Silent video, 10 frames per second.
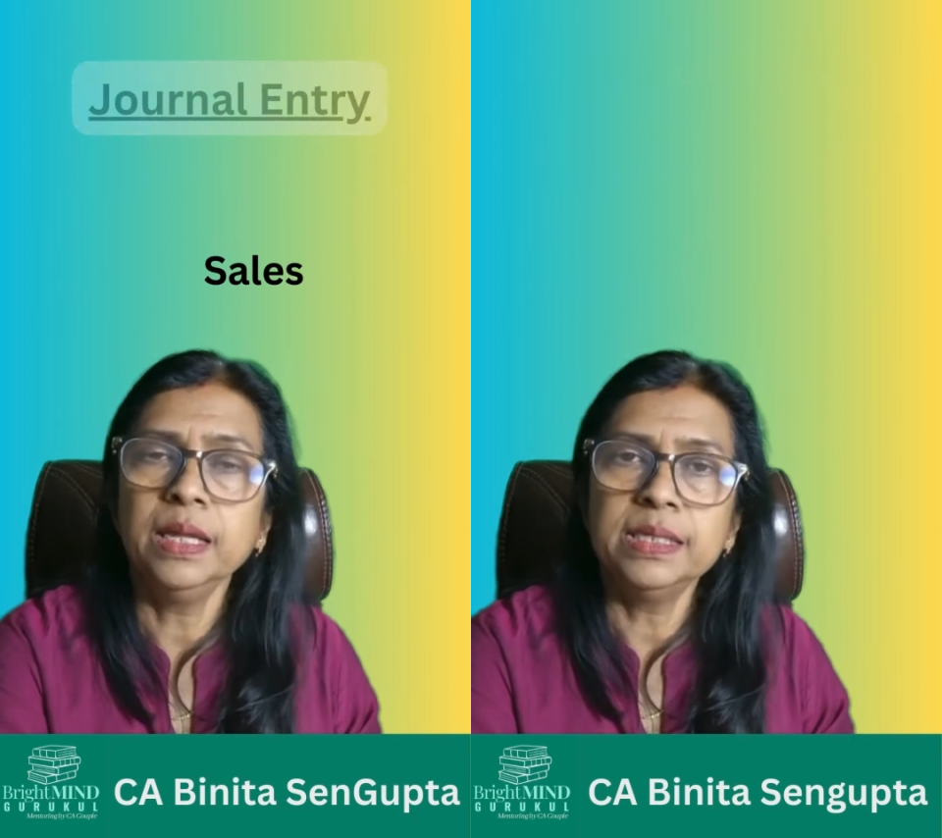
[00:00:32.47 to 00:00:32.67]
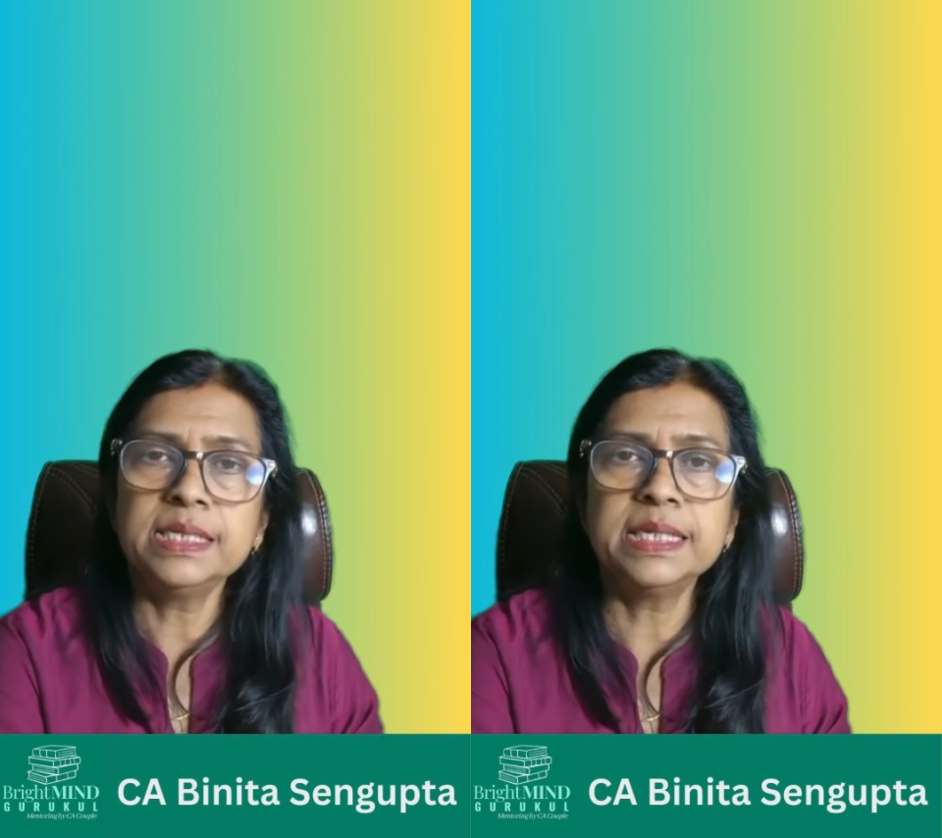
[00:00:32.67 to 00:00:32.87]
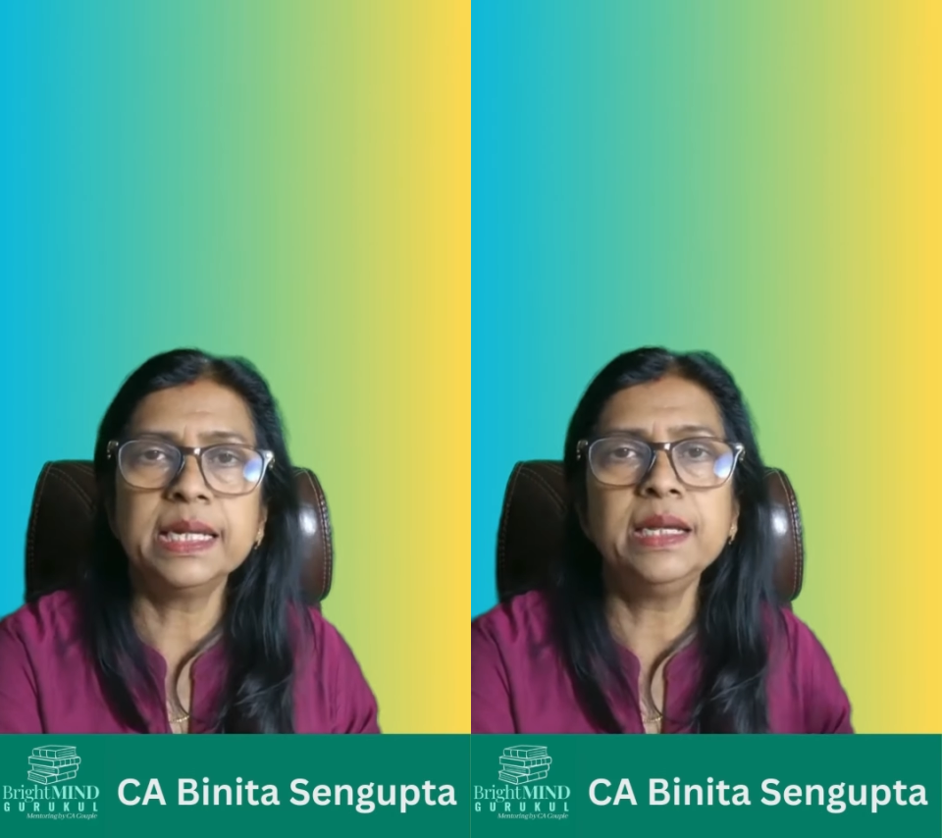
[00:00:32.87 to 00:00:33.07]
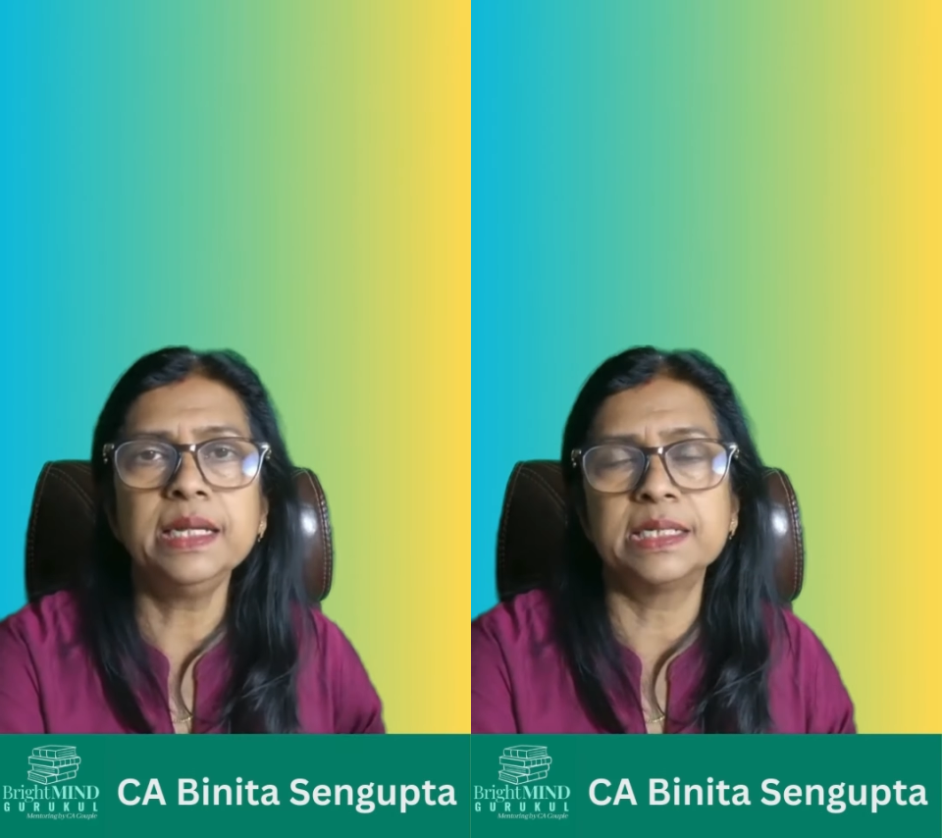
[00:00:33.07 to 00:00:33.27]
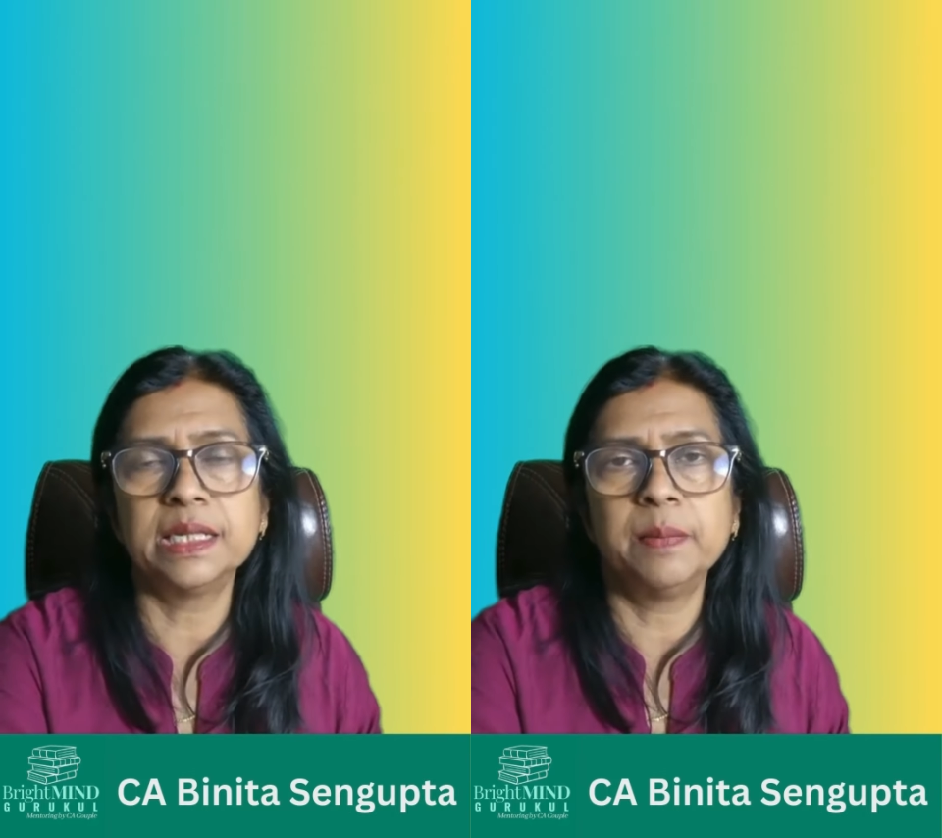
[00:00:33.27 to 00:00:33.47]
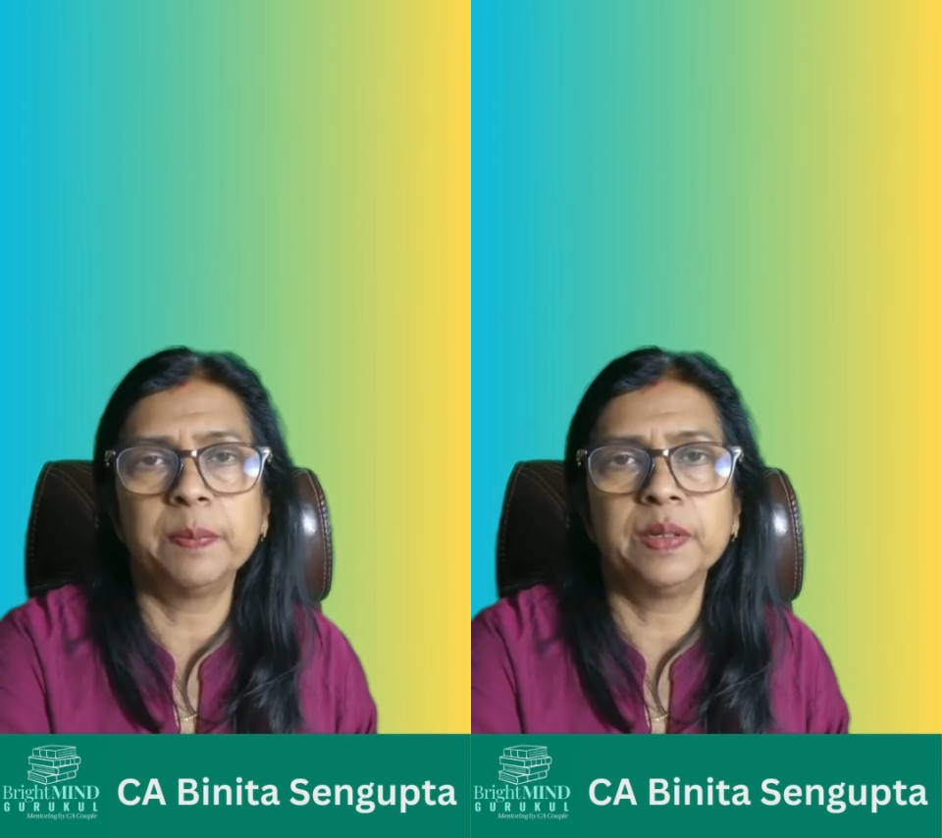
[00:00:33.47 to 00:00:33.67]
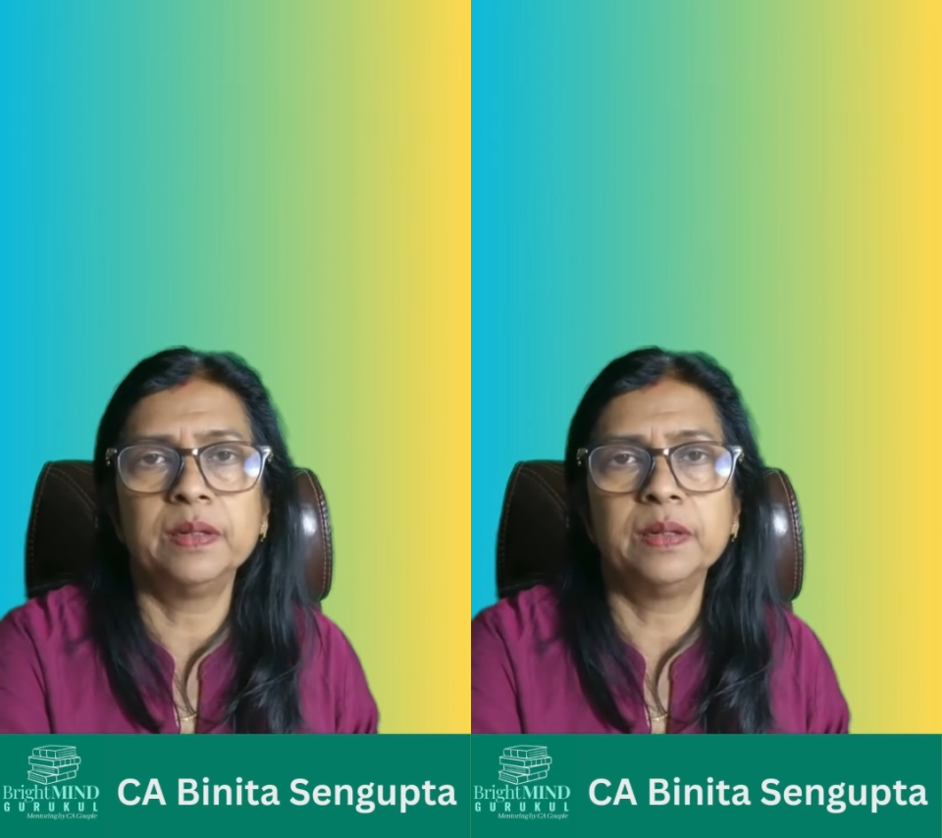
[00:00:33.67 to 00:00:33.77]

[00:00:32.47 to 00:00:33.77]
The second example,